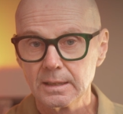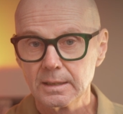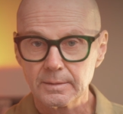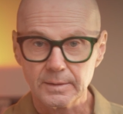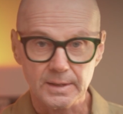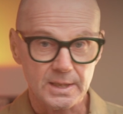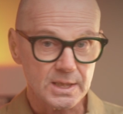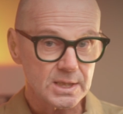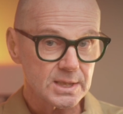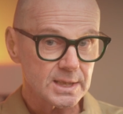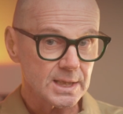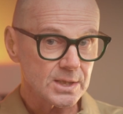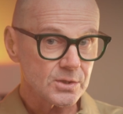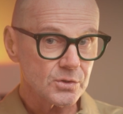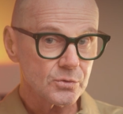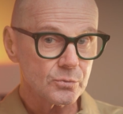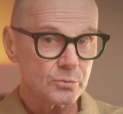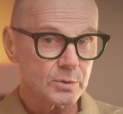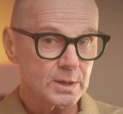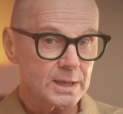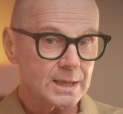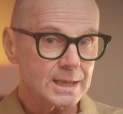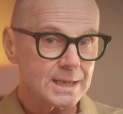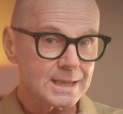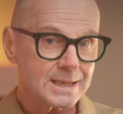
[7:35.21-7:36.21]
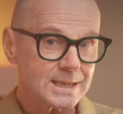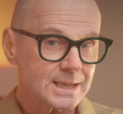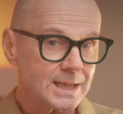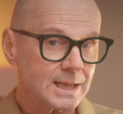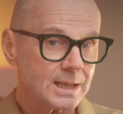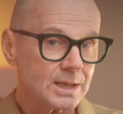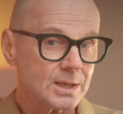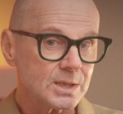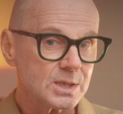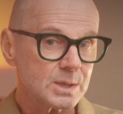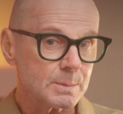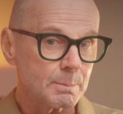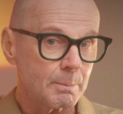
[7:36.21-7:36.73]
This doesn't really tell
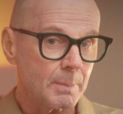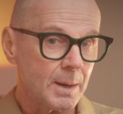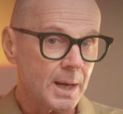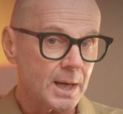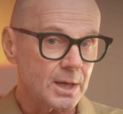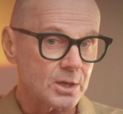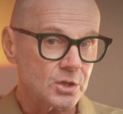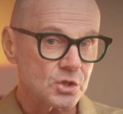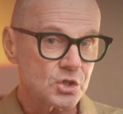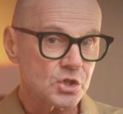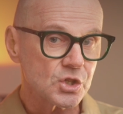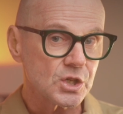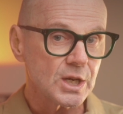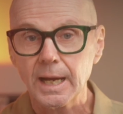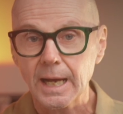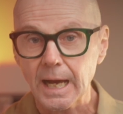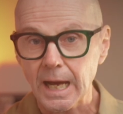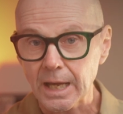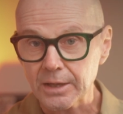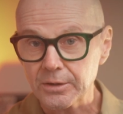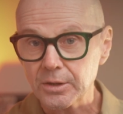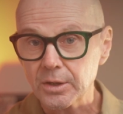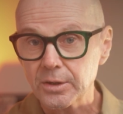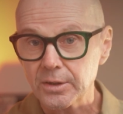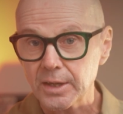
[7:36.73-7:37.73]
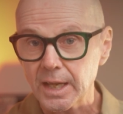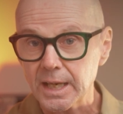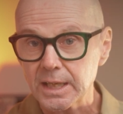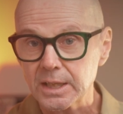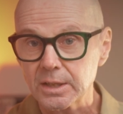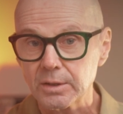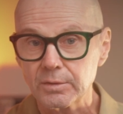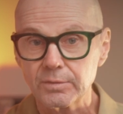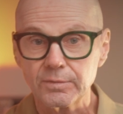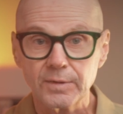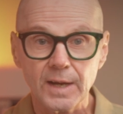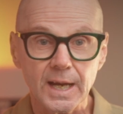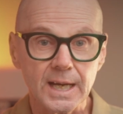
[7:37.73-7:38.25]
us much other than the
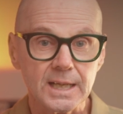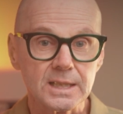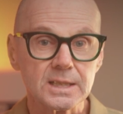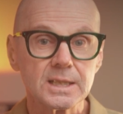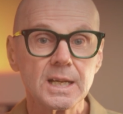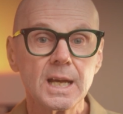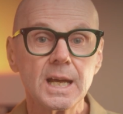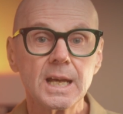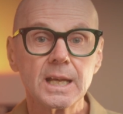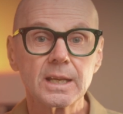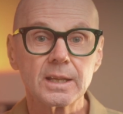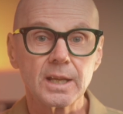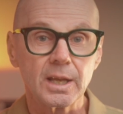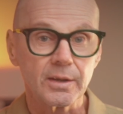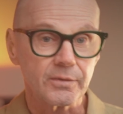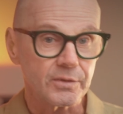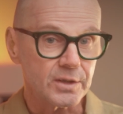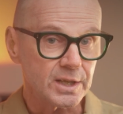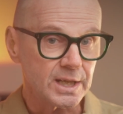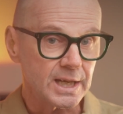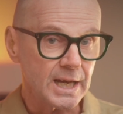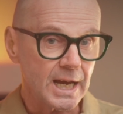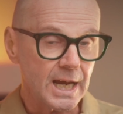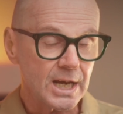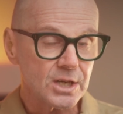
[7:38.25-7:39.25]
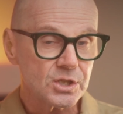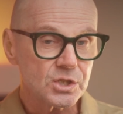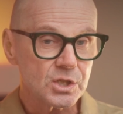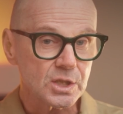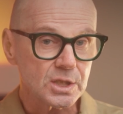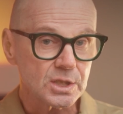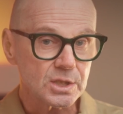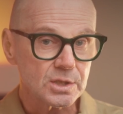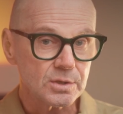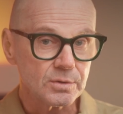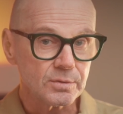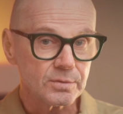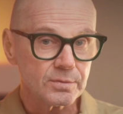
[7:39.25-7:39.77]
fact that the
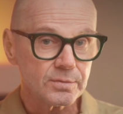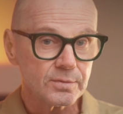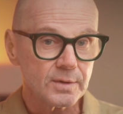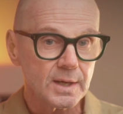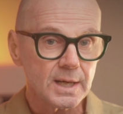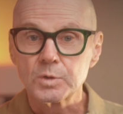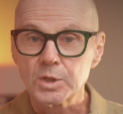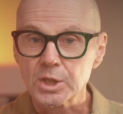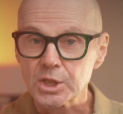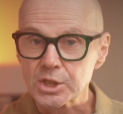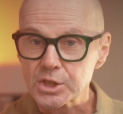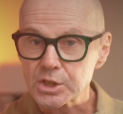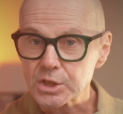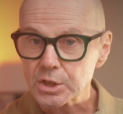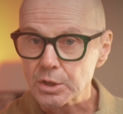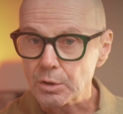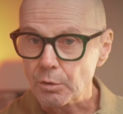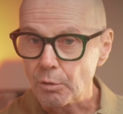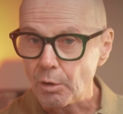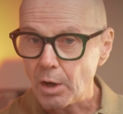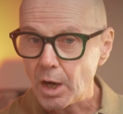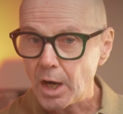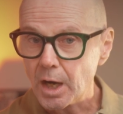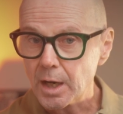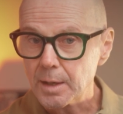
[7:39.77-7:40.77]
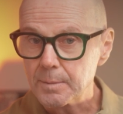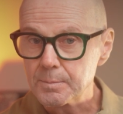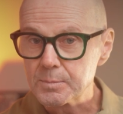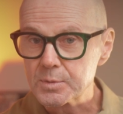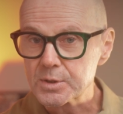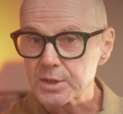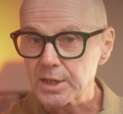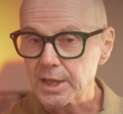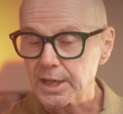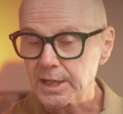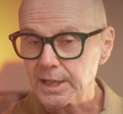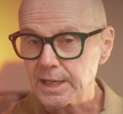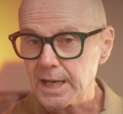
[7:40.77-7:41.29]
adjective describes
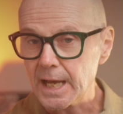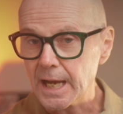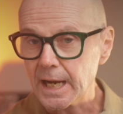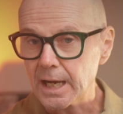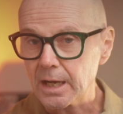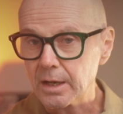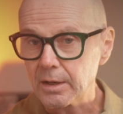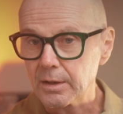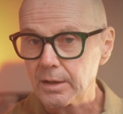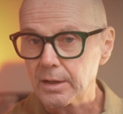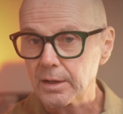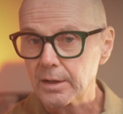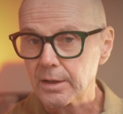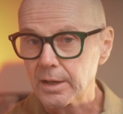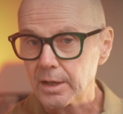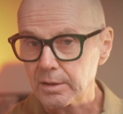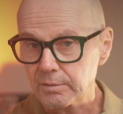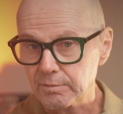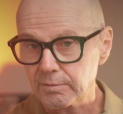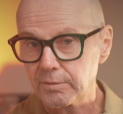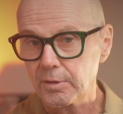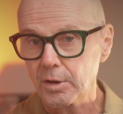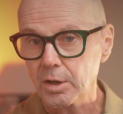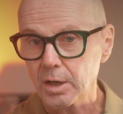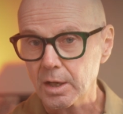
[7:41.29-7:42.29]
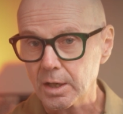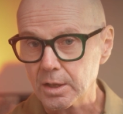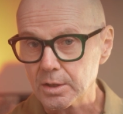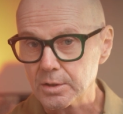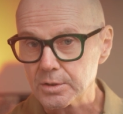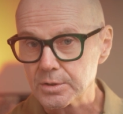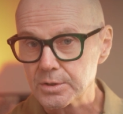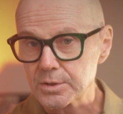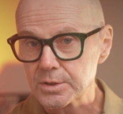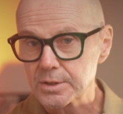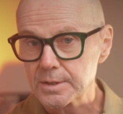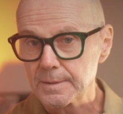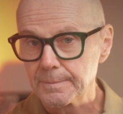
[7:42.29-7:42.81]
the noun that
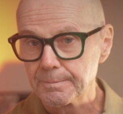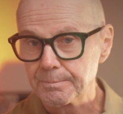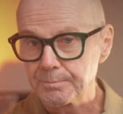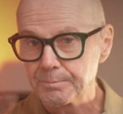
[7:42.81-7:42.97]
follows.